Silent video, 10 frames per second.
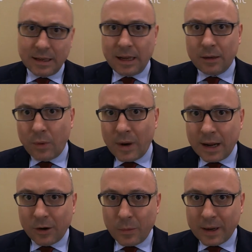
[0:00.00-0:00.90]
And when
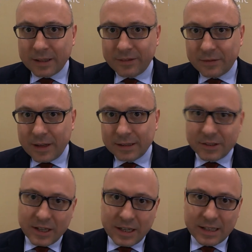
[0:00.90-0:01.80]
comparative
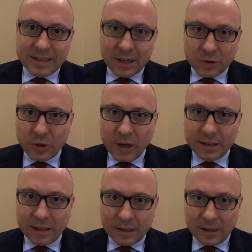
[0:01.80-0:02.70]
advantage and needs are together,